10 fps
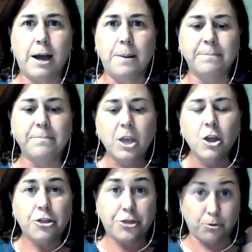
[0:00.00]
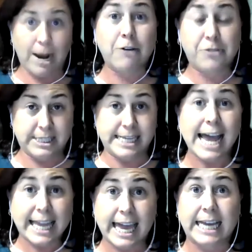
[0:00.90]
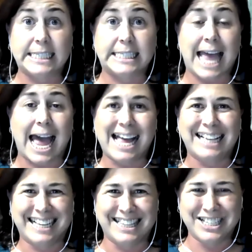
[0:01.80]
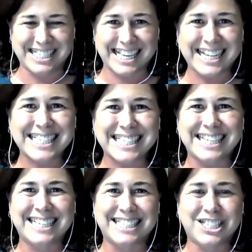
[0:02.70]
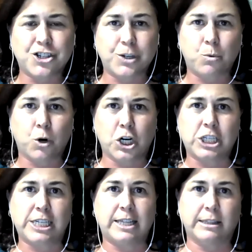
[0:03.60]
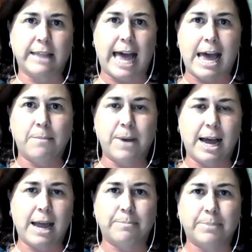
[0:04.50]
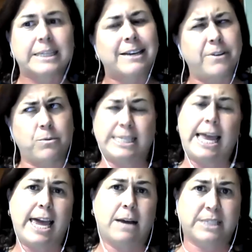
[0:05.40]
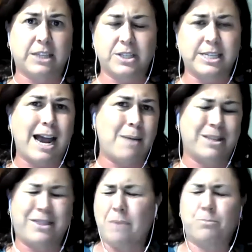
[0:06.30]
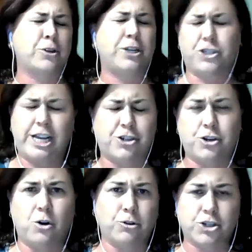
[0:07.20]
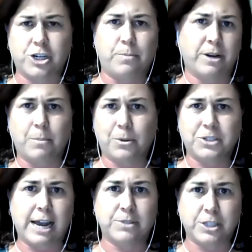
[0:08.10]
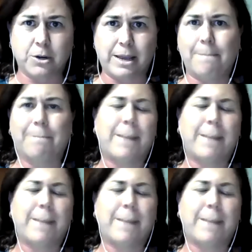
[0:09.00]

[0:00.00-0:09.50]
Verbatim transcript: um, throughout the decades. And in the sixties, she worked in a lab. I believe it was Hams at the time, but that brewery changed ownership a couple times. So it